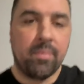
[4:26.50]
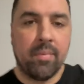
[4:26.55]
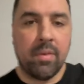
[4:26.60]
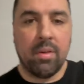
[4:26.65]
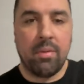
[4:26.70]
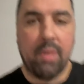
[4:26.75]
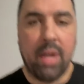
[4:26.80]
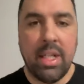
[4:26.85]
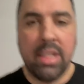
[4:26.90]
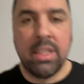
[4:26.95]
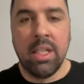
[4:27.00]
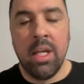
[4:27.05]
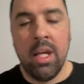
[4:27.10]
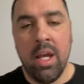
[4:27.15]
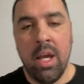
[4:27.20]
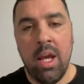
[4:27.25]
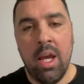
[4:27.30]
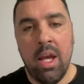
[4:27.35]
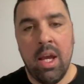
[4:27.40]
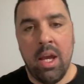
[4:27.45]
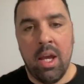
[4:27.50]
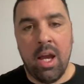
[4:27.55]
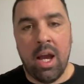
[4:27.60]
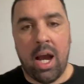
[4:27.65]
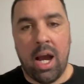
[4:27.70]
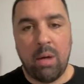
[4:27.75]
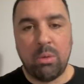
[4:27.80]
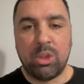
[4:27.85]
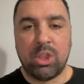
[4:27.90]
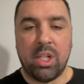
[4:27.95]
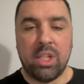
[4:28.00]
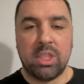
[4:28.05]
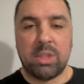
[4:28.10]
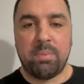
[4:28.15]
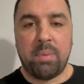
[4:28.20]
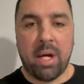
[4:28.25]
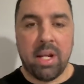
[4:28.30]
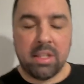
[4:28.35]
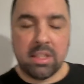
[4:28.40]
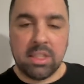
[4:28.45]
right? How
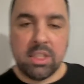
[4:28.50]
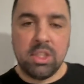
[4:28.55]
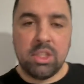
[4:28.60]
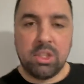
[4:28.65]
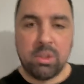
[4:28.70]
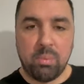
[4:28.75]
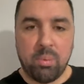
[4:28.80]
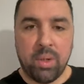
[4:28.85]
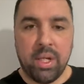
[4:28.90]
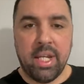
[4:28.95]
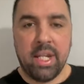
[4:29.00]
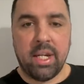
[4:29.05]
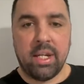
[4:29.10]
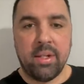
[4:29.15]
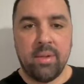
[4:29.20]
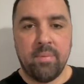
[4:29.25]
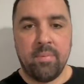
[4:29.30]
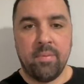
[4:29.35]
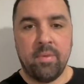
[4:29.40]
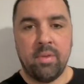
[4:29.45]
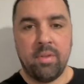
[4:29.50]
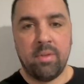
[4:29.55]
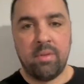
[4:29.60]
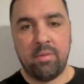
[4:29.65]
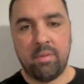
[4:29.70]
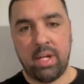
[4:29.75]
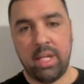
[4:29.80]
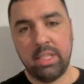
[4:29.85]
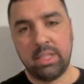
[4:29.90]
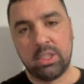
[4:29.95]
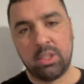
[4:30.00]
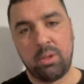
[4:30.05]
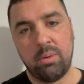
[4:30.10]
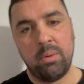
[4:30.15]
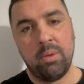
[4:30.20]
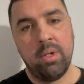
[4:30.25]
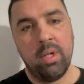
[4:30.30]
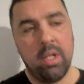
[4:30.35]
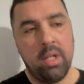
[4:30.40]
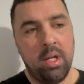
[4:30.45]
transparency should work. Right,
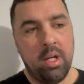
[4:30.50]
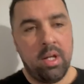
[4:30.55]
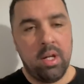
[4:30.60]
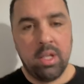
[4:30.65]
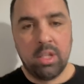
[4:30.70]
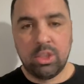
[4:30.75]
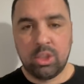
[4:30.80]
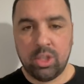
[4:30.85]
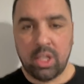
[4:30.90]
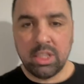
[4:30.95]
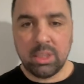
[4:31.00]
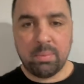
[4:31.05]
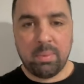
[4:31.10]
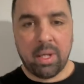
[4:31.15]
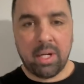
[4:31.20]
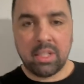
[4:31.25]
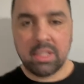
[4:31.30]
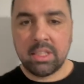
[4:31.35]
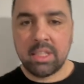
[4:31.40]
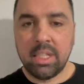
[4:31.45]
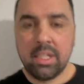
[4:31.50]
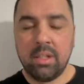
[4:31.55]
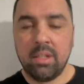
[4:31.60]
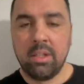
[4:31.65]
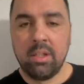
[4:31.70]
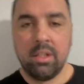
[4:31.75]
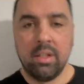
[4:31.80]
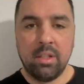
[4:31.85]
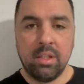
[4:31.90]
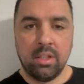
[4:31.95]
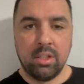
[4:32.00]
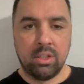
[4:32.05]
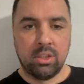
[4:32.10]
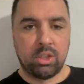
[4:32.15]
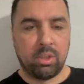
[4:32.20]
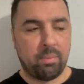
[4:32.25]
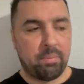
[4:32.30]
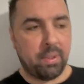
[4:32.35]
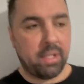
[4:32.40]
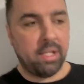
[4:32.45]
so transparency
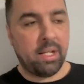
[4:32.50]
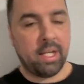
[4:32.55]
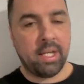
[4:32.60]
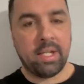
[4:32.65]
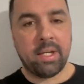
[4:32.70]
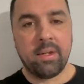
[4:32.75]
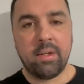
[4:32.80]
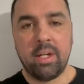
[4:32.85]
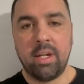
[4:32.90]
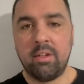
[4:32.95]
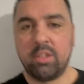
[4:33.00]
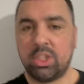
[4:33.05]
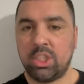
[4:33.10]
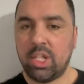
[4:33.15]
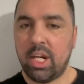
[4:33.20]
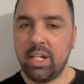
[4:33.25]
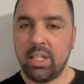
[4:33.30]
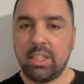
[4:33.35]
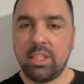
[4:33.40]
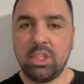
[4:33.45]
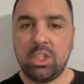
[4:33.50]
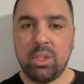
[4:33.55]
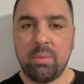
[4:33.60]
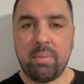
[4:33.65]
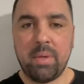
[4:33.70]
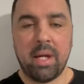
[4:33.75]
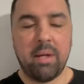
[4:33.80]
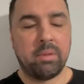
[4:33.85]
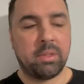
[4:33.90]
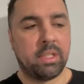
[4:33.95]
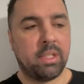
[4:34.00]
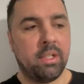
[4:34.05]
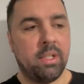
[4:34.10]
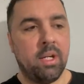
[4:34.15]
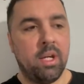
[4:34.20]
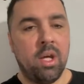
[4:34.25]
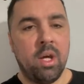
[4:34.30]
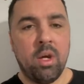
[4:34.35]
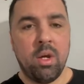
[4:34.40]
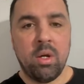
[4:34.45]
should be like a charity should be able to
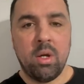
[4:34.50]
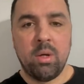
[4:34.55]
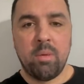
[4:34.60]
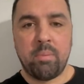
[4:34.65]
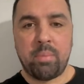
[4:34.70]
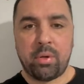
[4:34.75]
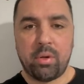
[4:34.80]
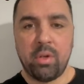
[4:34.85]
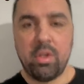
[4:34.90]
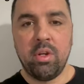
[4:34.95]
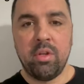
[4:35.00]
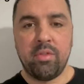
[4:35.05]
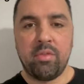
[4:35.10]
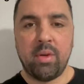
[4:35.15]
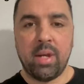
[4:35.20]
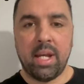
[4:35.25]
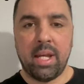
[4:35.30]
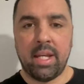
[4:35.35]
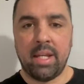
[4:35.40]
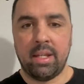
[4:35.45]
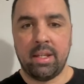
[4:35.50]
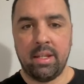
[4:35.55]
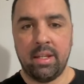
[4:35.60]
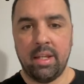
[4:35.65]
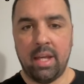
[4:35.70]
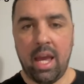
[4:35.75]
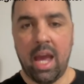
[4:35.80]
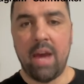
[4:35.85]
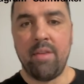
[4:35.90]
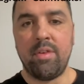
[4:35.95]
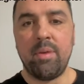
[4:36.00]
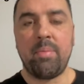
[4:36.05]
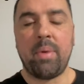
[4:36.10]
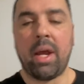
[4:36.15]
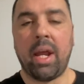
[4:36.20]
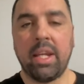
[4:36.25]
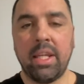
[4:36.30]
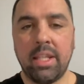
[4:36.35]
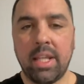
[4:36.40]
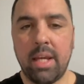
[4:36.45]
prove where every
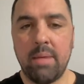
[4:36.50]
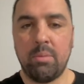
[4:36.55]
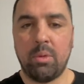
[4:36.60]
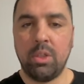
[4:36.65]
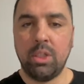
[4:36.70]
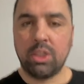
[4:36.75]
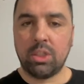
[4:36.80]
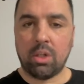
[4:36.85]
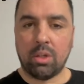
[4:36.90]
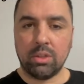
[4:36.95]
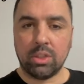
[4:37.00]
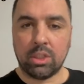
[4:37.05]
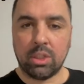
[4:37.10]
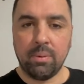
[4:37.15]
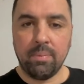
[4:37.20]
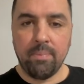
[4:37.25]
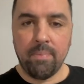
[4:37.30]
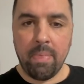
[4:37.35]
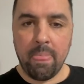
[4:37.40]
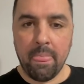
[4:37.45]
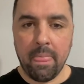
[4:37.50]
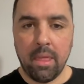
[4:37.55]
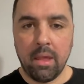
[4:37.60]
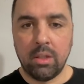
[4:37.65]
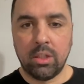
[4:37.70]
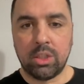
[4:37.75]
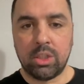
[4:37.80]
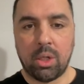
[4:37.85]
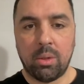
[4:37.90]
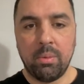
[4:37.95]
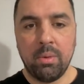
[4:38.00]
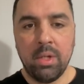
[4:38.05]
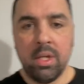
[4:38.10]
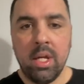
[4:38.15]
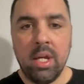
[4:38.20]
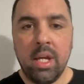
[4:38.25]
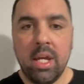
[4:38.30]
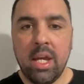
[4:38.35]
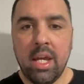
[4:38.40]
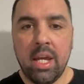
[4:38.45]
penny their money's gone to. So
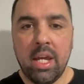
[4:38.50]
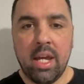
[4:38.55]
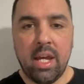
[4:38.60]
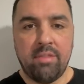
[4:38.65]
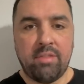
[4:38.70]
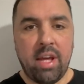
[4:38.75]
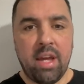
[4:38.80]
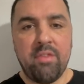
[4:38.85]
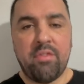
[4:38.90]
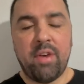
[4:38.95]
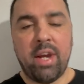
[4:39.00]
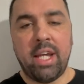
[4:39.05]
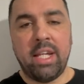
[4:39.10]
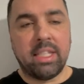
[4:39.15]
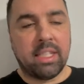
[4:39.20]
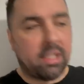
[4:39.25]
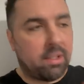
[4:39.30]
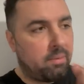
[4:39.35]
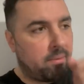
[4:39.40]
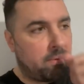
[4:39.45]
if they've raised